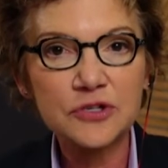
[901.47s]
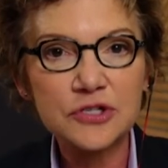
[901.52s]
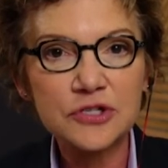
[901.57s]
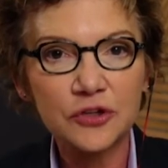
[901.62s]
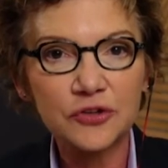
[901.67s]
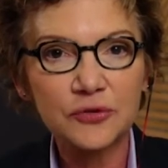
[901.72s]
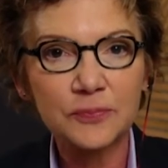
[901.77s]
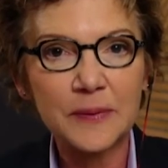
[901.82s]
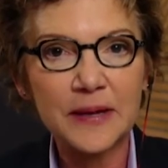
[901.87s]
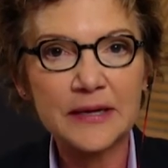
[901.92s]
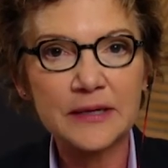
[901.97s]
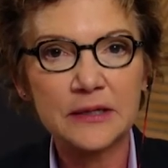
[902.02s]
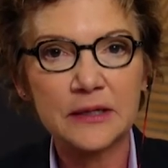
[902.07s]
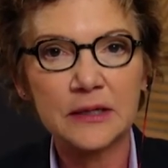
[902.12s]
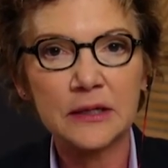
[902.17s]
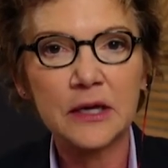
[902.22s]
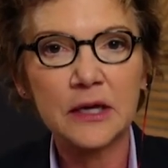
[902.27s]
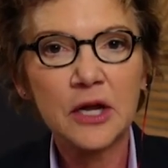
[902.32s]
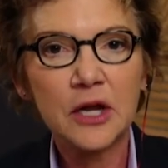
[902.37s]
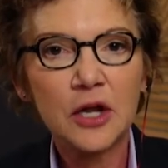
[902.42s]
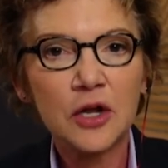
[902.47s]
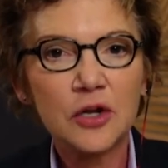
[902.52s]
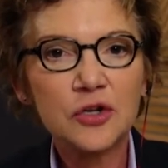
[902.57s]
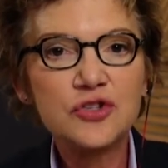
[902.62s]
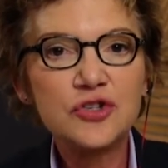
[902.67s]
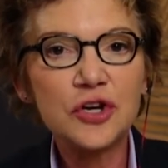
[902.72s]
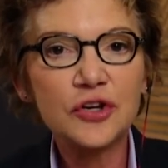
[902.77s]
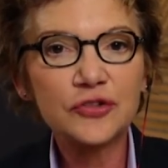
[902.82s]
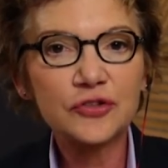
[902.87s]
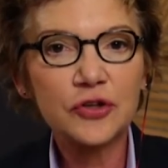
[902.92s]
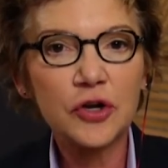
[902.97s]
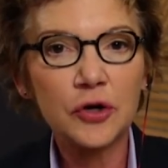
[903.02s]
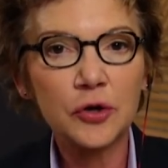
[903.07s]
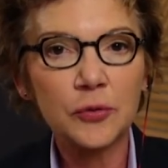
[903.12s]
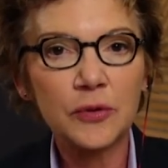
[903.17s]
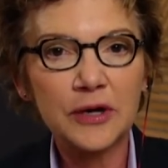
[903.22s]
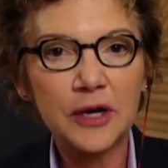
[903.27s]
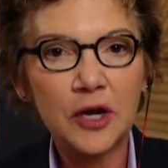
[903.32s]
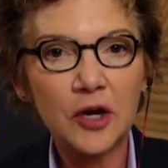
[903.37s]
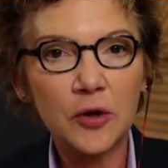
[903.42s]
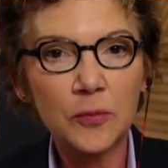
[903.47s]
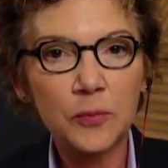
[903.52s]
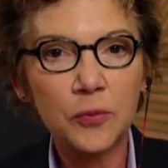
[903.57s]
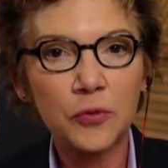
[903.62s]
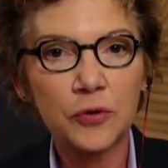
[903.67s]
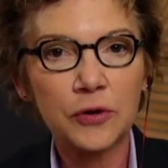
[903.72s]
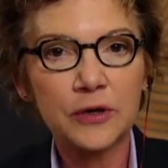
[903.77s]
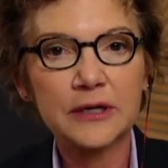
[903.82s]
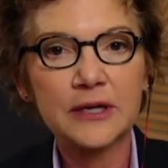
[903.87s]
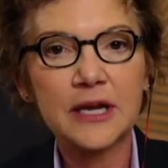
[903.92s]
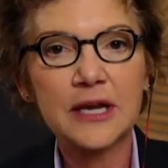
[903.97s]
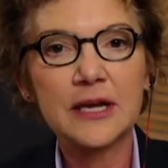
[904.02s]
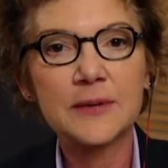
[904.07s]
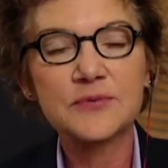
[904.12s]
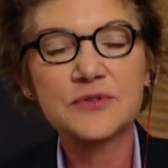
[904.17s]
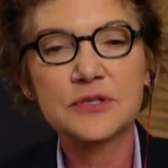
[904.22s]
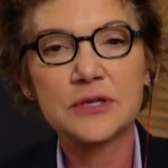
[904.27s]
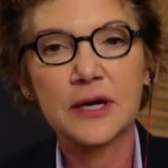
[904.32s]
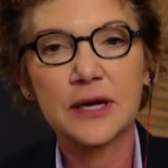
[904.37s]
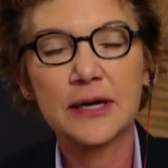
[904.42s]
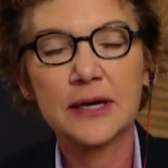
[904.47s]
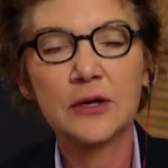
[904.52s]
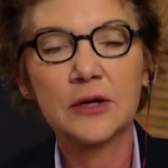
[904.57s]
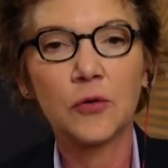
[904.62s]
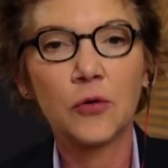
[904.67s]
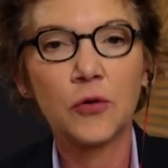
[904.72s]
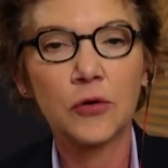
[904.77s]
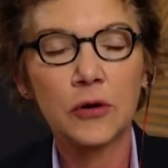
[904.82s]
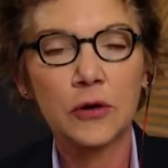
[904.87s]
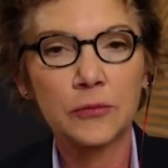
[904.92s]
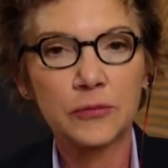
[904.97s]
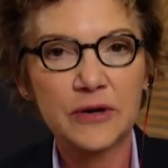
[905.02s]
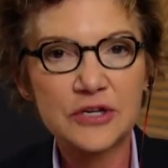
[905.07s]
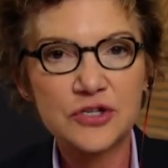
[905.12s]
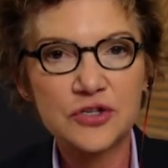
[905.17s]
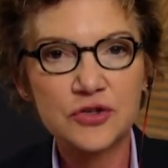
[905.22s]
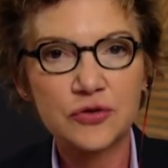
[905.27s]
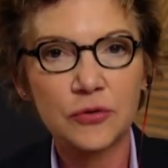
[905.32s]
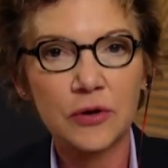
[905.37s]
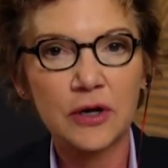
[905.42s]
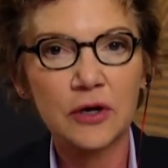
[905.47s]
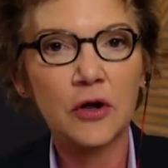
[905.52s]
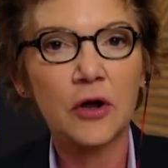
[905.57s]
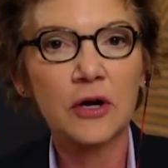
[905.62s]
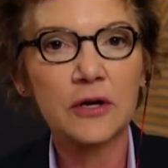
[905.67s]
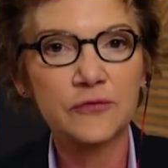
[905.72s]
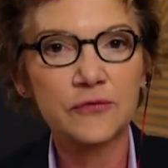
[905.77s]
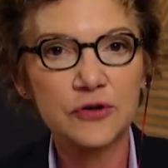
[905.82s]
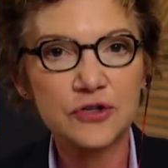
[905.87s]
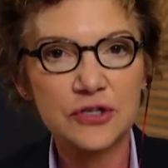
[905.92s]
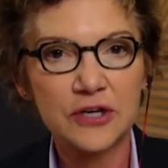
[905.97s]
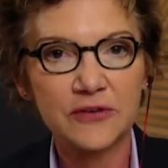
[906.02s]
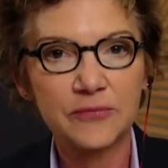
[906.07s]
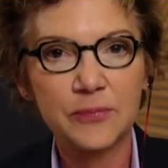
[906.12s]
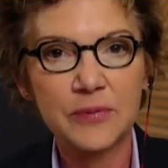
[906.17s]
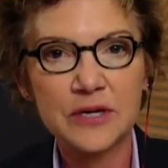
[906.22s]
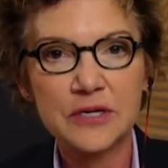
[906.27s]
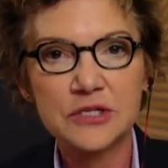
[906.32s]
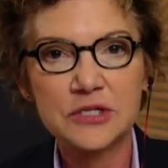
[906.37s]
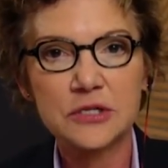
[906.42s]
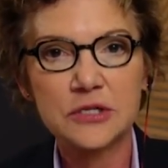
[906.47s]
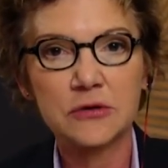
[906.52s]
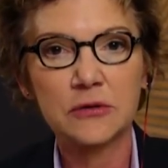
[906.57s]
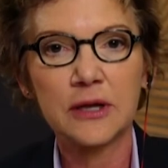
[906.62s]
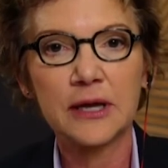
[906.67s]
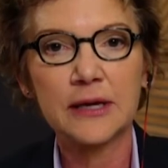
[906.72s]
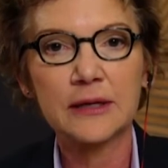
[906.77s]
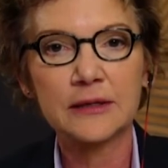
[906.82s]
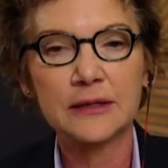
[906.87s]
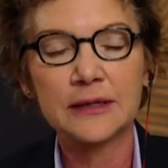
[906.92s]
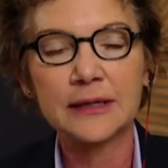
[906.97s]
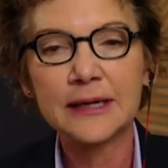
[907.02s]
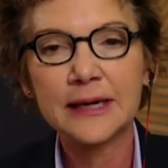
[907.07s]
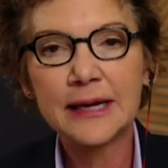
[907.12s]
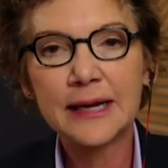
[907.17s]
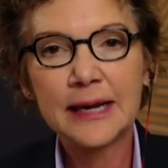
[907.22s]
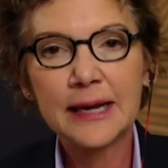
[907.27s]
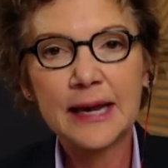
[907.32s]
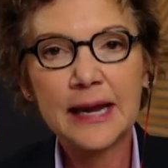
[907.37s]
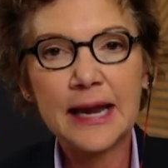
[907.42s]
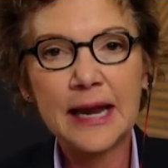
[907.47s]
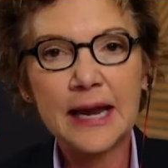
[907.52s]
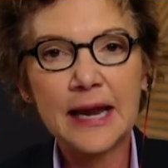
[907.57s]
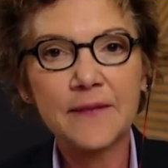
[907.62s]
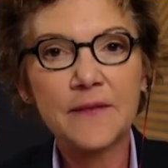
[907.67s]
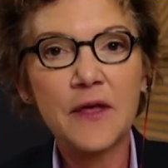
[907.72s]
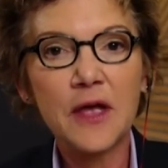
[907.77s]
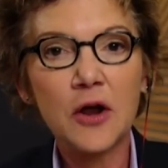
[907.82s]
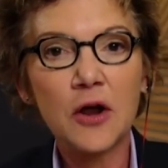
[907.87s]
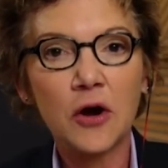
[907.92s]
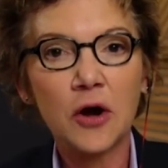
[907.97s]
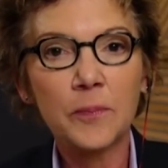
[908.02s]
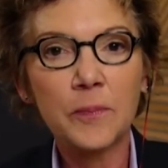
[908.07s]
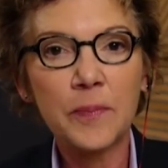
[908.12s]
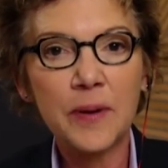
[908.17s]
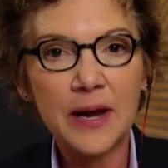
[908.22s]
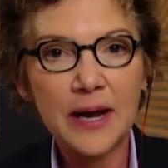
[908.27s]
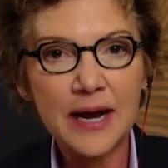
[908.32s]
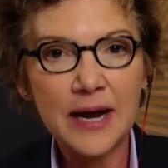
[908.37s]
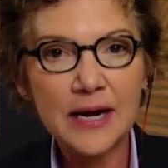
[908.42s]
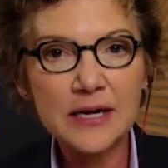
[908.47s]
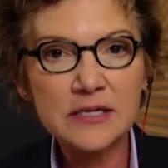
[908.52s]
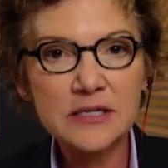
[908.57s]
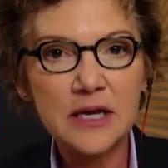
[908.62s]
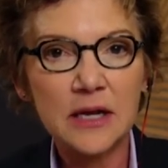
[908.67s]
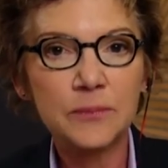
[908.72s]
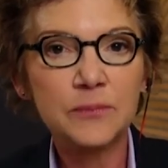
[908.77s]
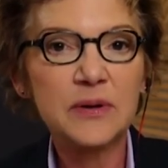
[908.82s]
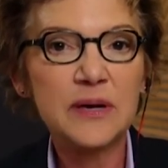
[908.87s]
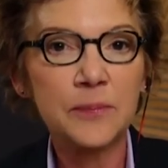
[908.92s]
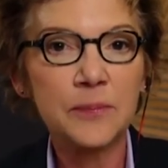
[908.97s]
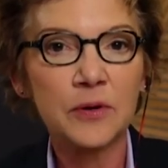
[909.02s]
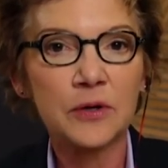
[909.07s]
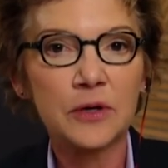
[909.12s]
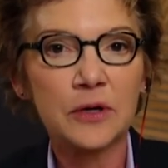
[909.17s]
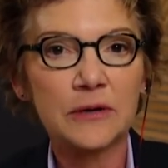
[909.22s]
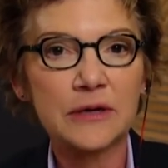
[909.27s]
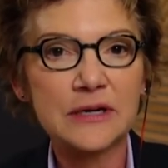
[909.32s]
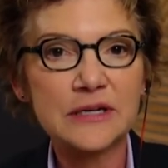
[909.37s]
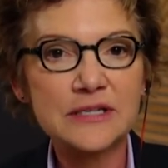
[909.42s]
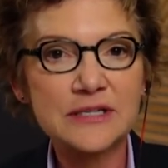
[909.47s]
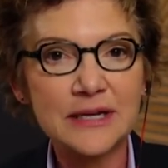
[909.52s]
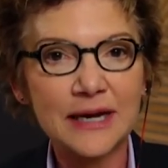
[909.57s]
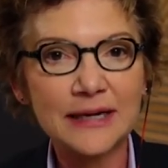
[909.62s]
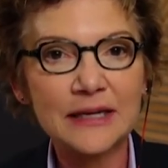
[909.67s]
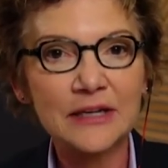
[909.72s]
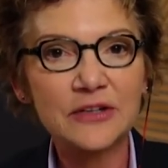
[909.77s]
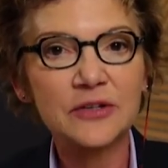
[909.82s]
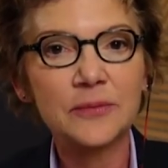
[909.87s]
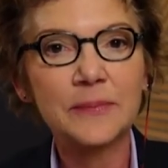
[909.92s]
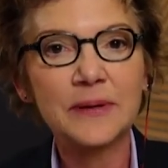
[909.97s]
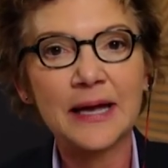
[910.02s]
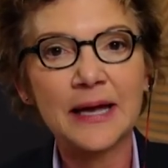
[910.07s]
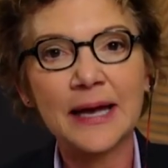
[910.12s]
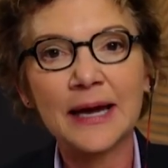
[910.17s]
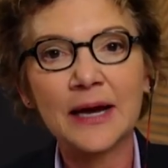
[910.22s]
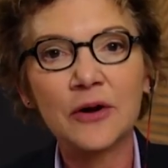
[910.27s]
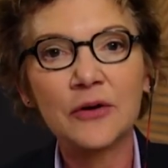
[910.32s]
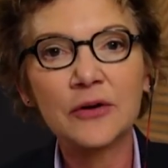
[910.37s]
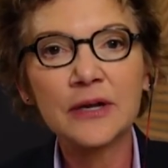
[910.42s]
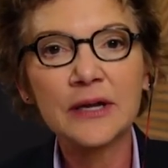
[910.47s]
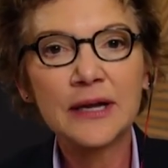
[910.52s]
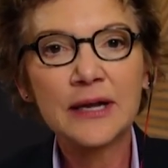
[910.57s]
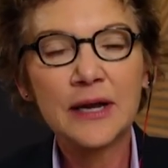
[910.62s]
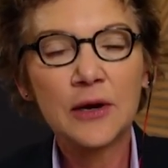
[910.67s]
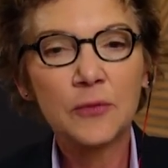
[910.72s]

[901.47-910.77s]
are still spending. Just go to an airport, a campsite, or a restaurant, all of which I've been to lately, and they are packed and people are excited to be out.